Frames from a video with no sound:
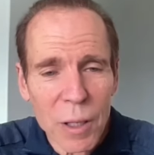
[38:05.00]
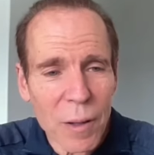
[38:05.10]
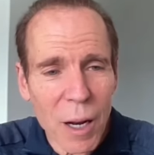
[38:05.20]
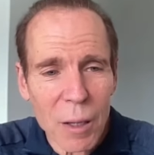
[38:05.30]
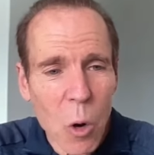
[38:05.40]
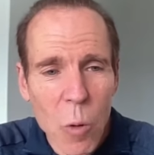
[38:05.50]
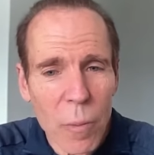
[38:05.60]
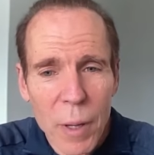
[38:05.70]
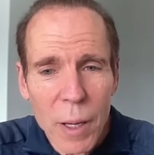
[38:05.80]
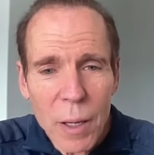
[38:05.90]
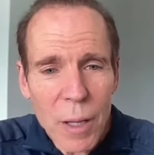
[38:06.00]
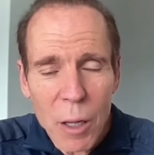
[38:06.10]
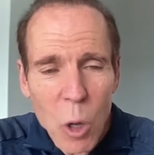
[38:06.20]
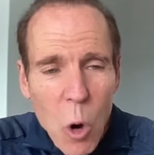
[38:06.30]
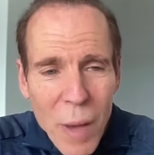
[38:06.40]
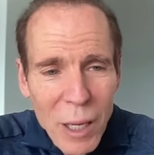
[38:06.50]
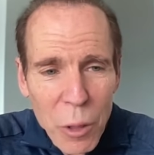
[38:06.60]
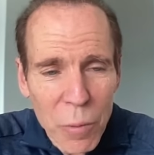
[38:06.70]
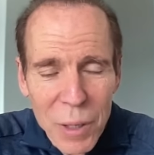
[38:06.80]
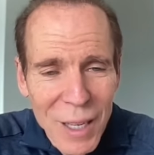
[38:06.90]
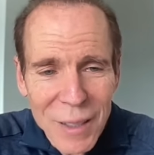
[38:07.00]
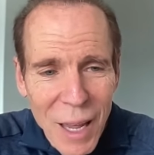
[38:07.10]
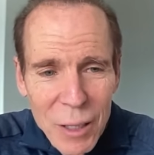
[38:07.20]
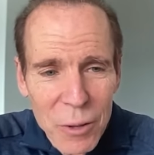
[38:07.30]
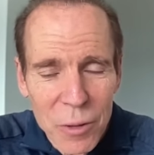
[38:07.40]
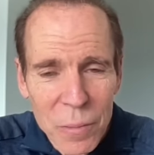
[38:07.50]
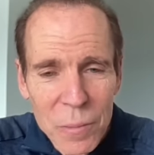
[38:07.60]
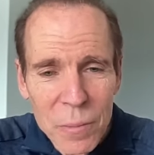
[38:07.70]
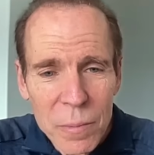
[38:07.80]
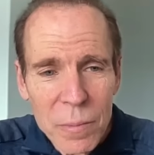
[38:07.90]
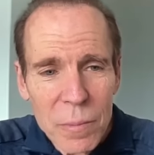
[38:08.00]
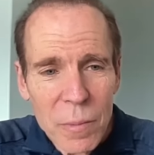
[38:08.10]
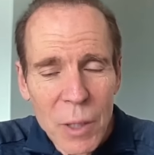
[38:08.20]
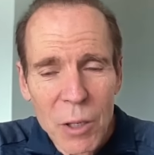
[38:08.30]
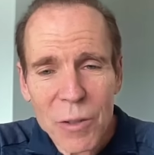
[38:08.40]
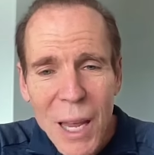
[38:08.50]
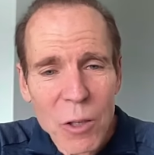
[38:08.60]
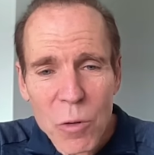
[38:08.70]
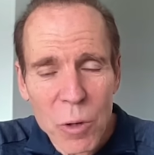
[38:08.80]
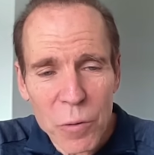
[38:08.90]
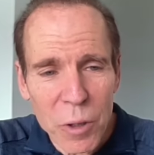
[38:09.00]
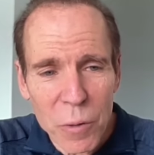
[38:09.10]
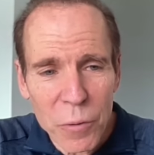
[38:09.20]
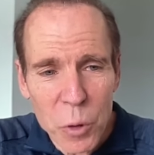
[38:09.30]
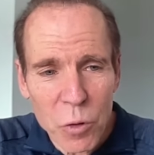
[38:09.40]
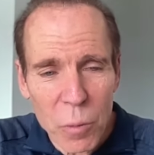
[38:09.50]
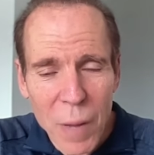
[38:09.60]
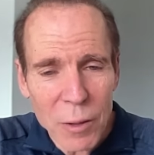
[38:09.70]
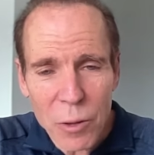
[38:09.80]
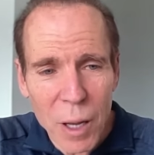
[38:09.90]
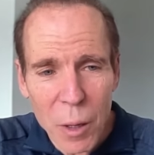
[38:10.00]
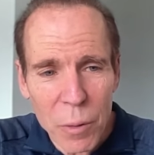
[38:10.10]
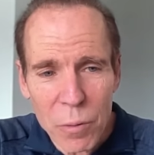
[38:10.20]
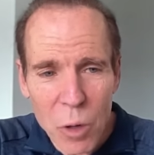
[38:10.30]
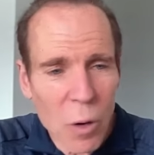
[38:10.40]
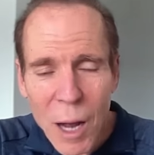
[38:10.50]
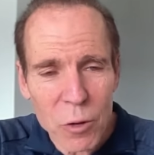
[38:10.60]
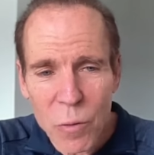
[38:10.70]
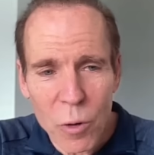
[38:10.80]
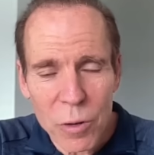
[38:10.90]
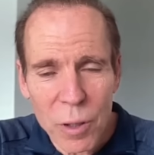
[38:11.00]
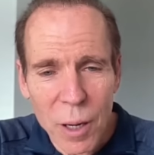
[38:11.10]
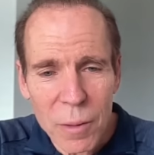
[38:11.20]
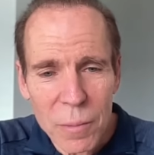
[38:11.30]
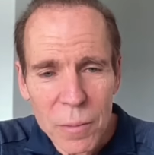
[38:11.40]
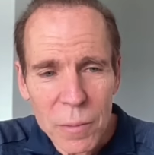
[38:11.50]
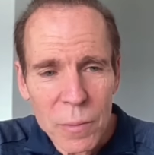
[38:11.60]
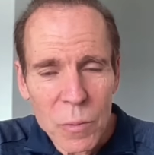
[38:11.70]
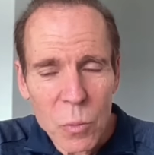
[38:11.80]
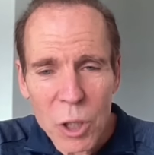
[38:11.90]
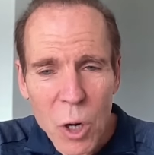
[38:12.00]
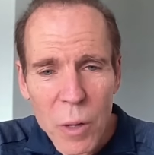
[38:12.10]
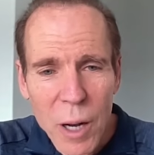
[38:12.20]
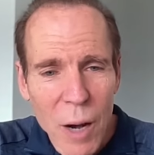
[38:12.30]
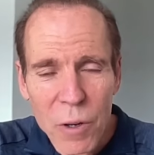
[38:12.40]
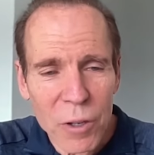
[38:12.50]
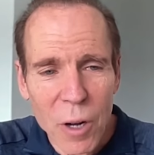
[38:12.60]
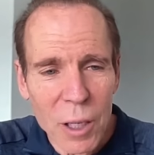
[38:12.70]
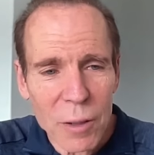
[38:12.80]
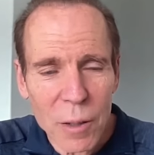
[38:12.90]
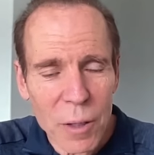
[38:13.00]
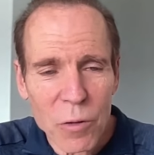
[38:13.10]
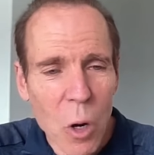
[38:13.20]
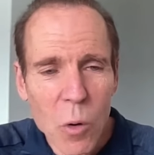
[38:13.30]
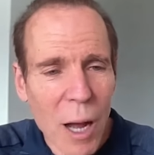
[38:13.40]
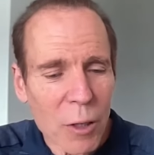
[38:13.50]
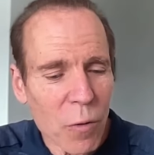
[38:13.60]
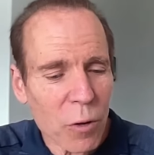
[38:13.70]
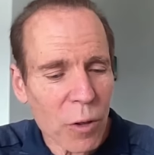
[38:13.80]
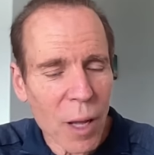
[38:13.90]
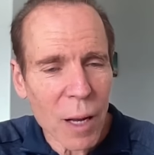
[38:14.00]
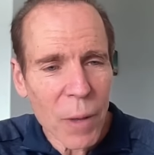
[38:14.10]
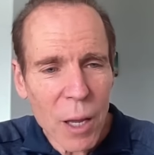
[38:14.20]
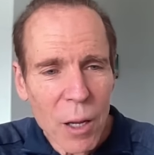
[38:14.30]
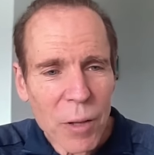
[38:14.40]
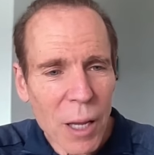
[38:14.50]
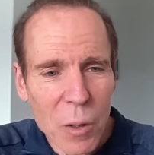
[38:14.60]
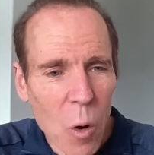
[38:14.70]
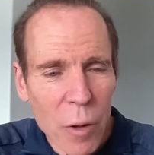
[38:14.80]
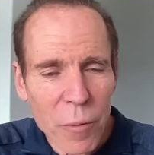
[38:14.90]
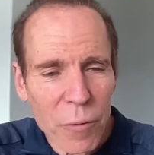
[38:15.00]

well, that, a low, that a low omega 3 index is dangerous for your future mental health. No controversy there. We know that every study, there's no controversy that taking all the,